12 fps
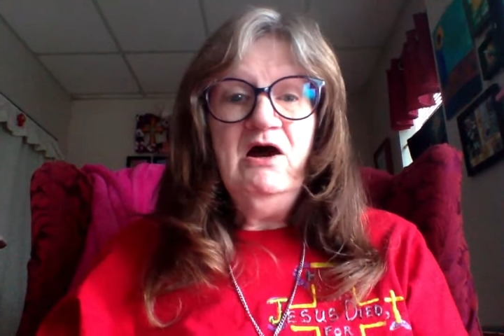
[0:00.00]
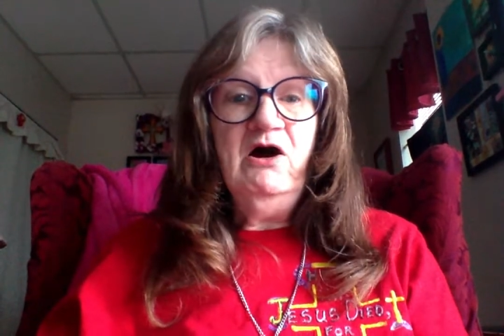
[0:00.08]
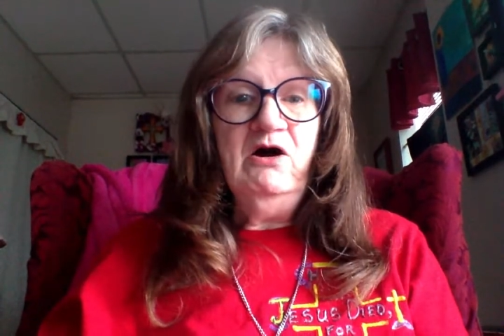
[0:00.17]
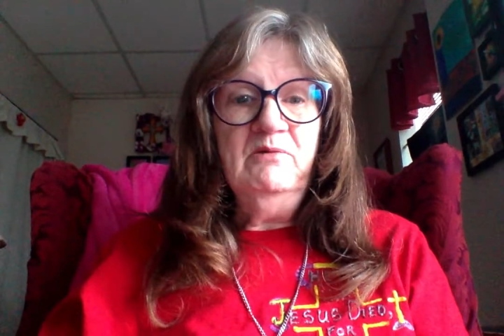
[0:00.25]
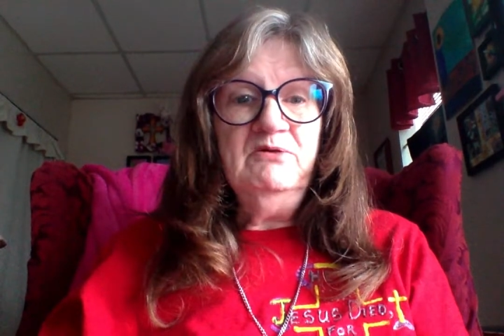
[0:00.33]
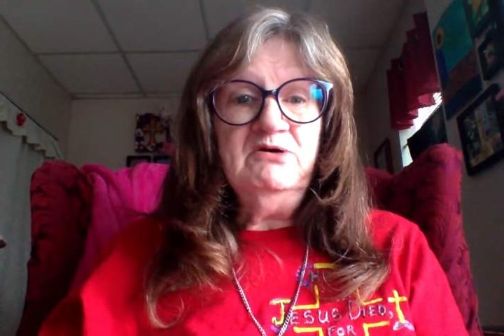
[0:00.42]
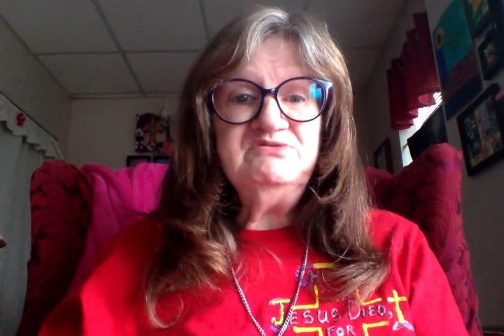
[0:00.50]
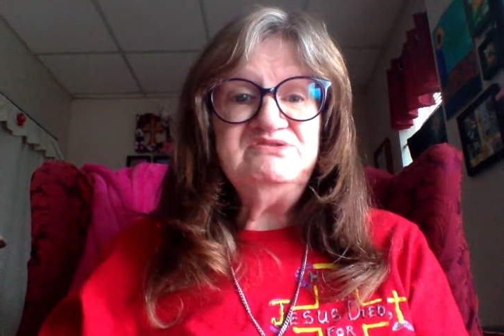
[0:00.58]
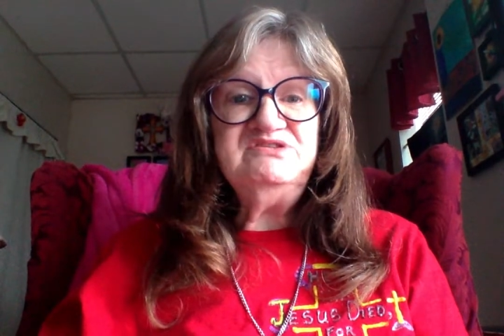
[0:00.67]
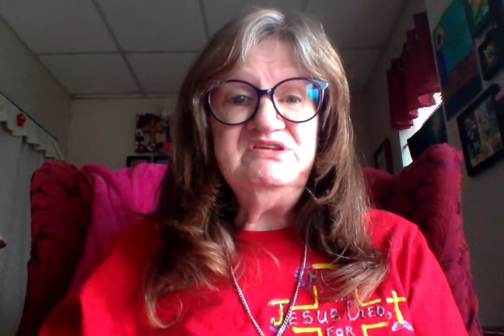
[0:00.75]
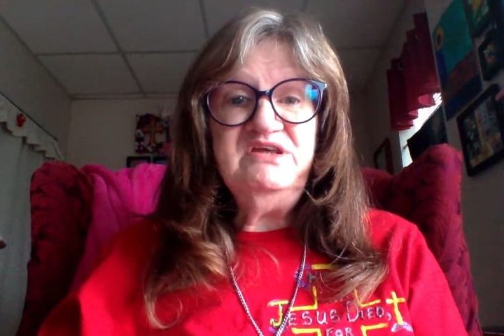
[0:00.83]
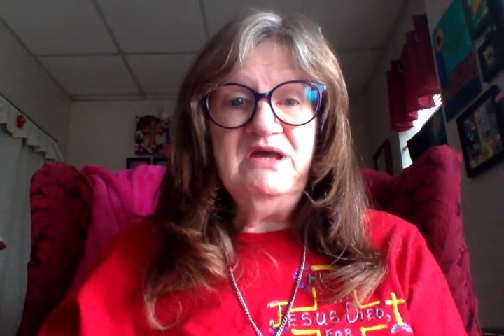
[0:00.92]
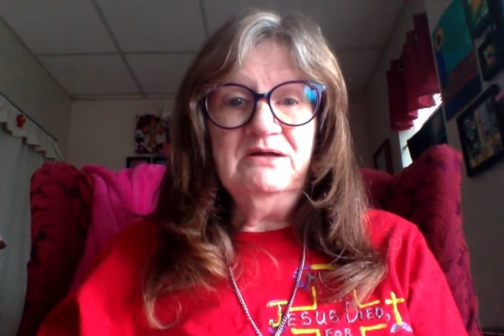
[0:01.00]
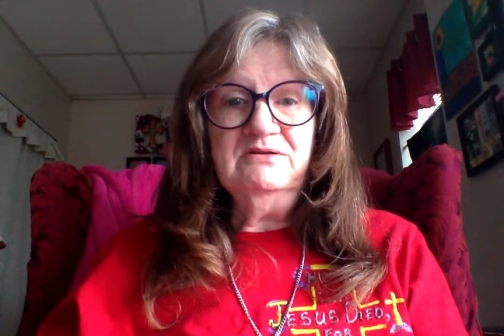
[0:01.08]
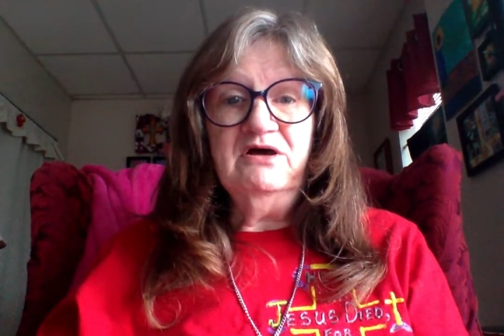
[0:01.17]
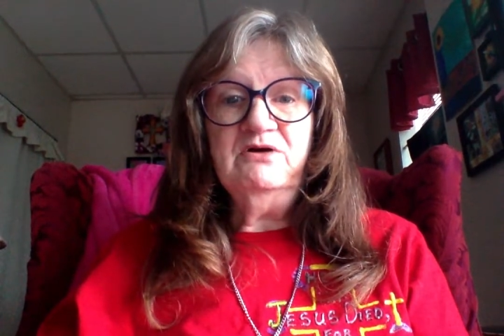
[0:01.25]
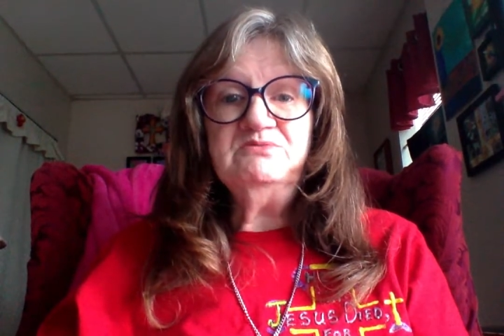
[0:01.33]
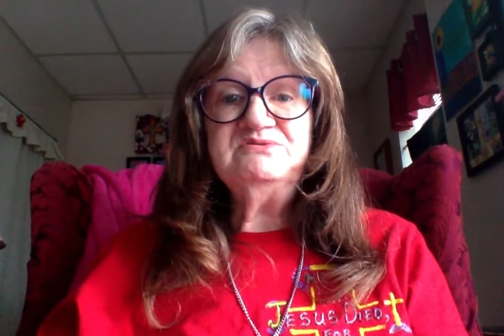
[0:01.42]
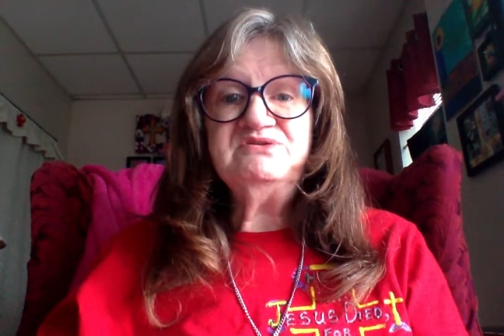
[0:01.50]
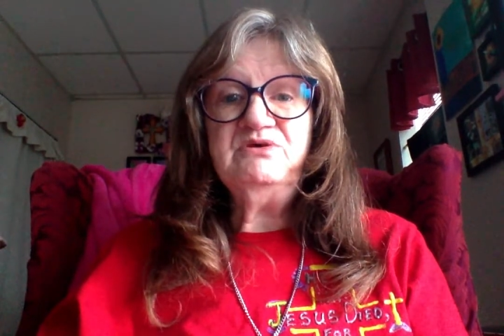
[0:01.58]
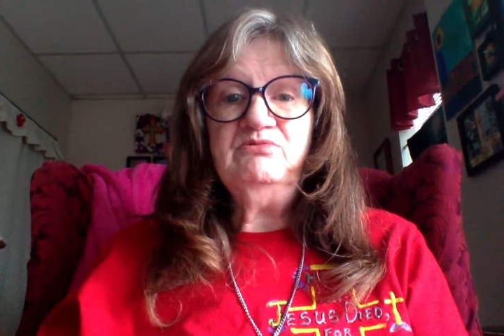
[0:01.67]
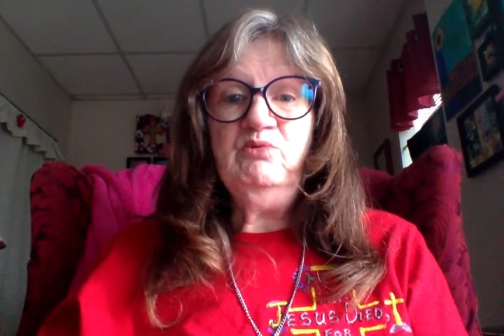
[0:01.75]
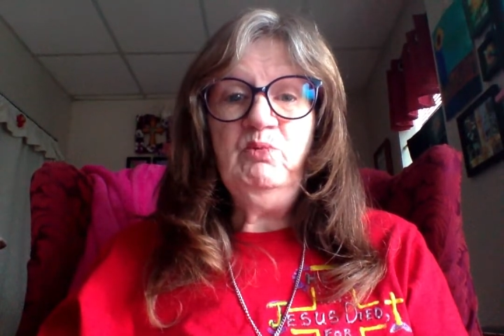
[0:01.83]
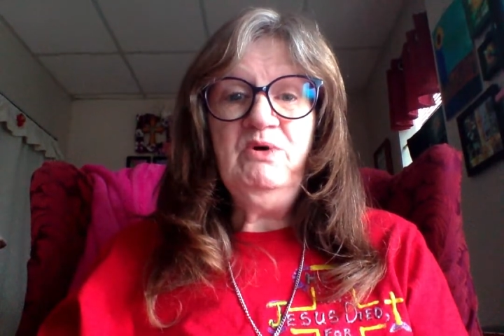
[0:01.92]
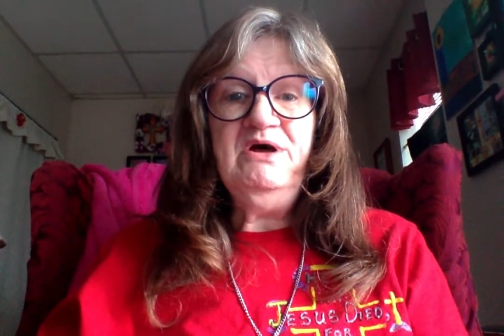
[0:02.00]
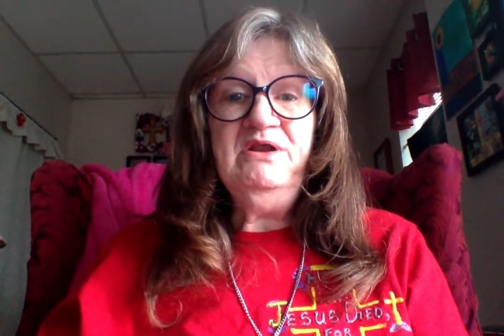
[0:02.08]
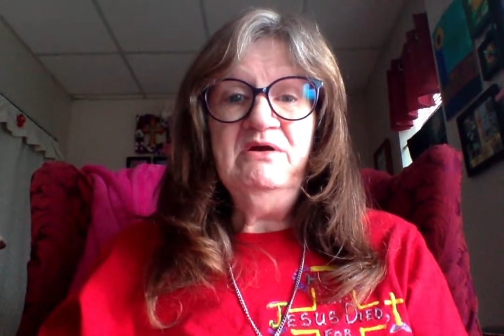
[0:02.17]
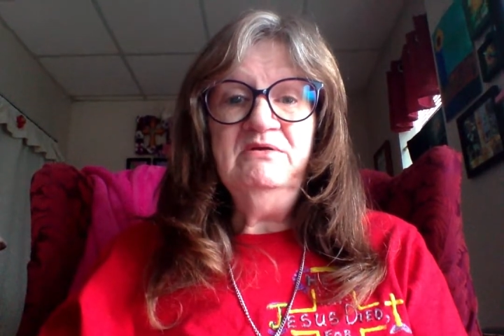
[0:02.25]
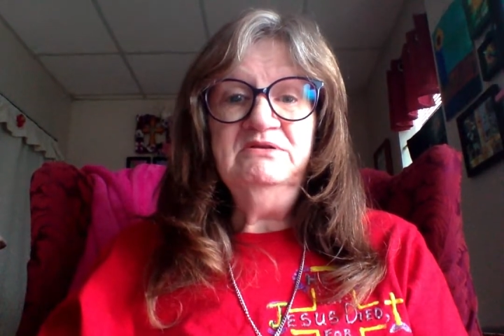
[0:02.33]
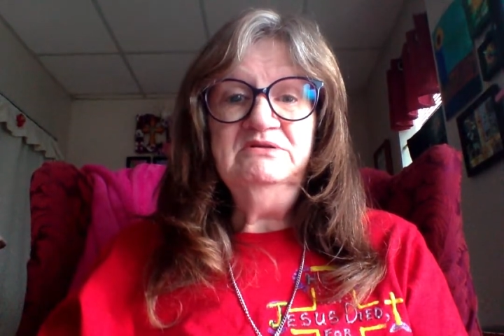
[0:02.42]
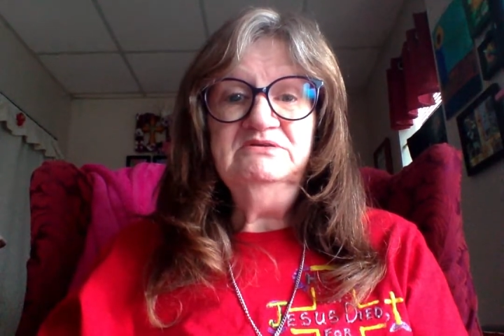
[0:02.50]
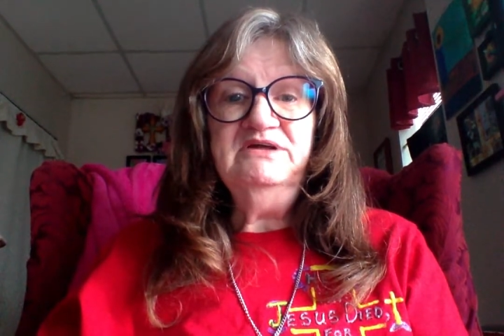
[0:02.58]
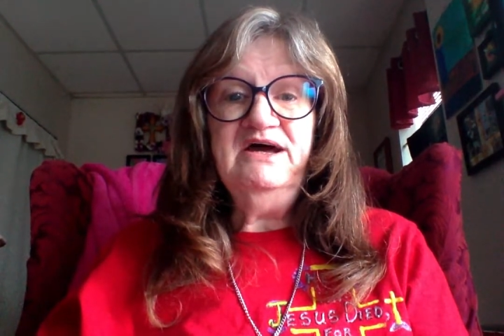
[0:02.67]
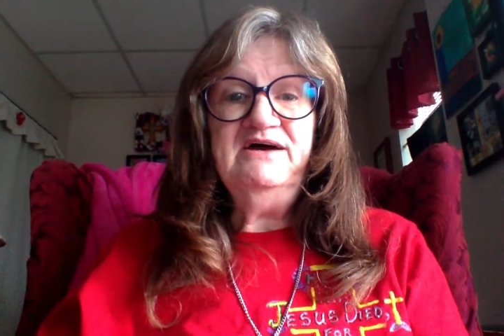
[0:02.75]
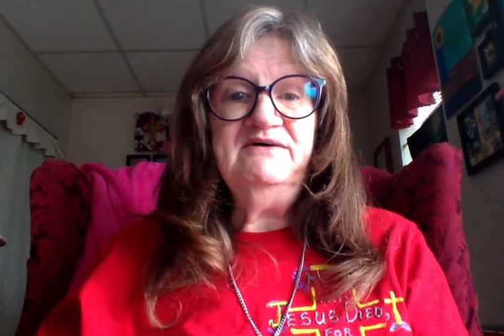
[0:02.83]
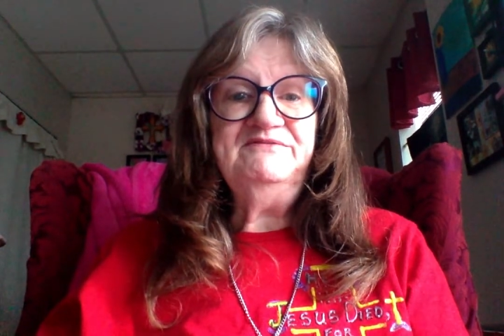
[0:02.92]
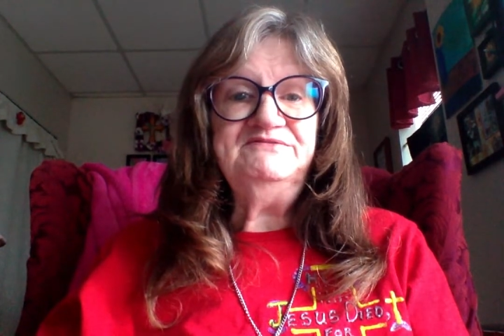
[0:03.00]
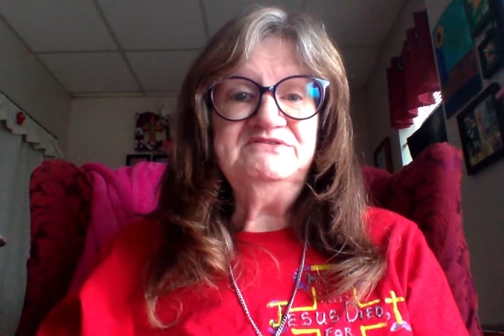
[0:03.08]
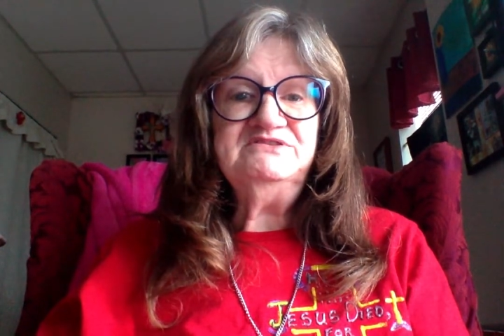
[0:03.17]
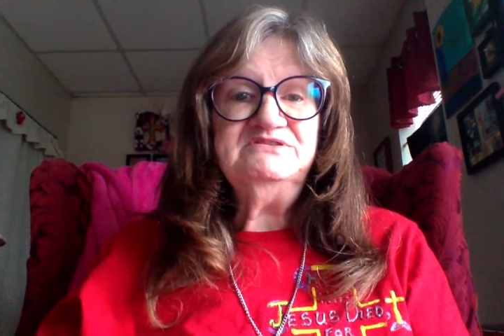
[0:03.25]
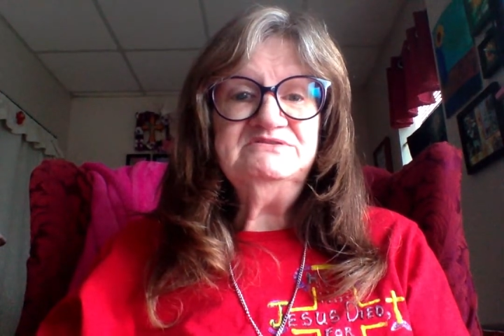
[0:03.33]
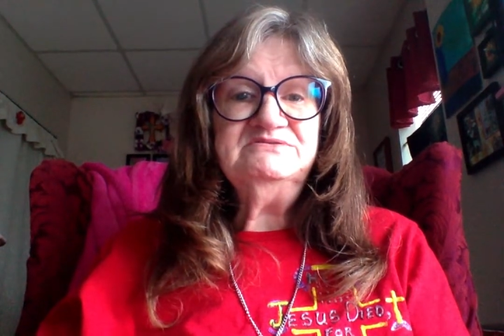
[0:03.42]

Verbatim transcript: almost yellow. So the one on the left,